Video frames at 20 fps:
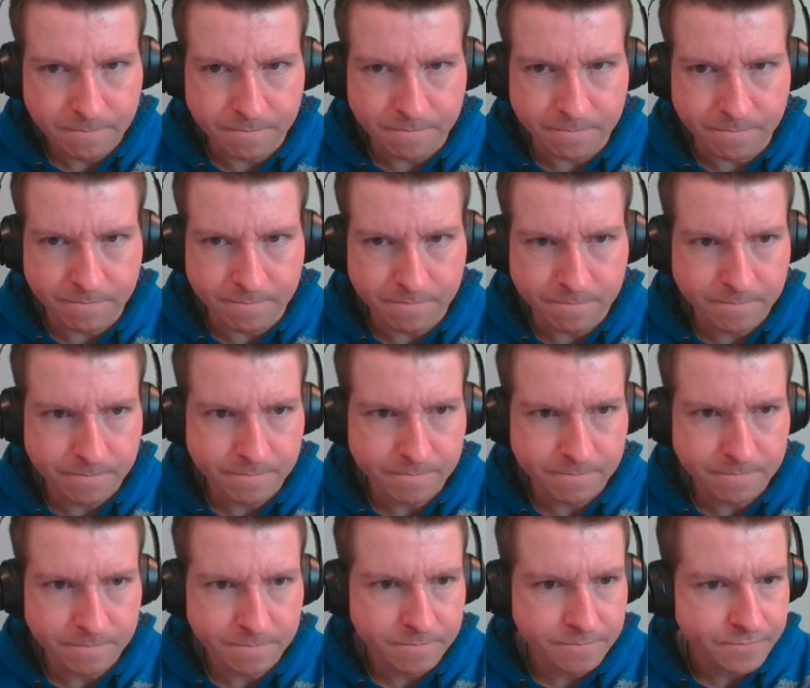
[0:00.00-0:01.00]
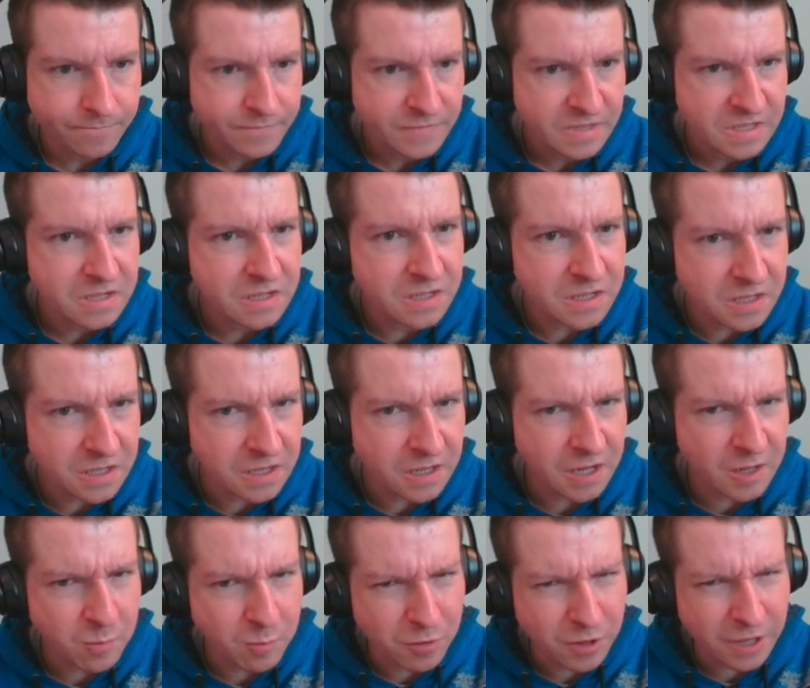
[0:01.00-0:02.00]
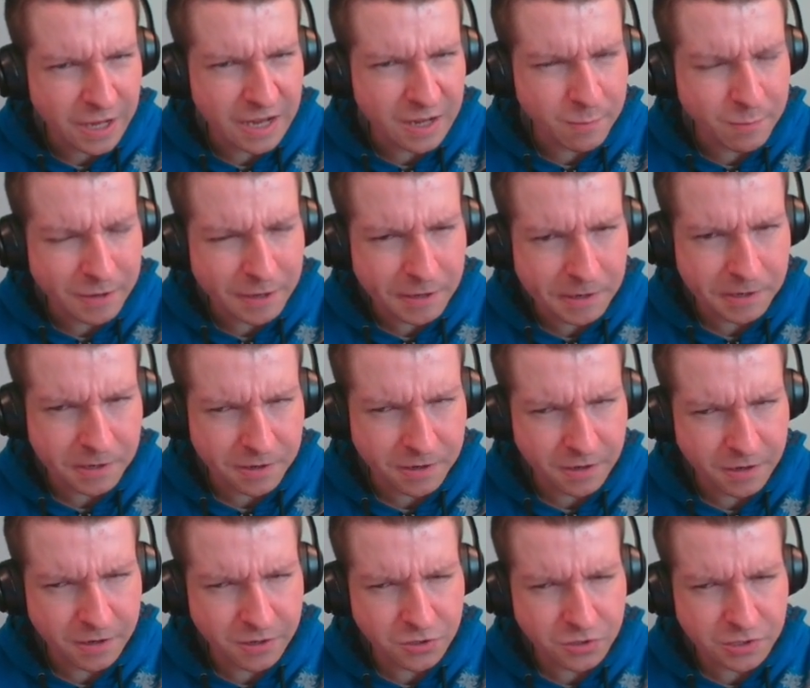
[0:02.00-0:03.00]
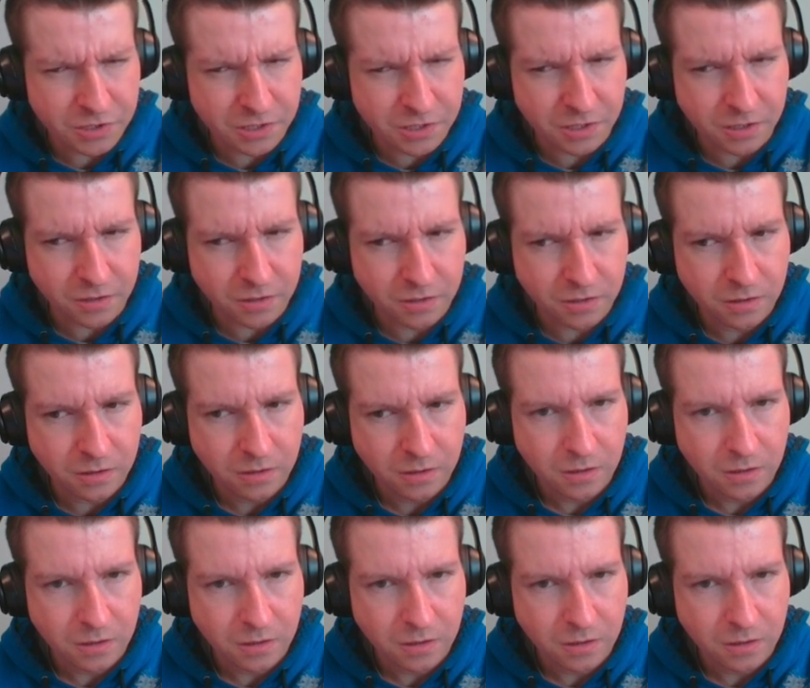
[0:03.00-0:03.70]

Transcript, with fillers: Hmm. Slick black pennon. Interesting.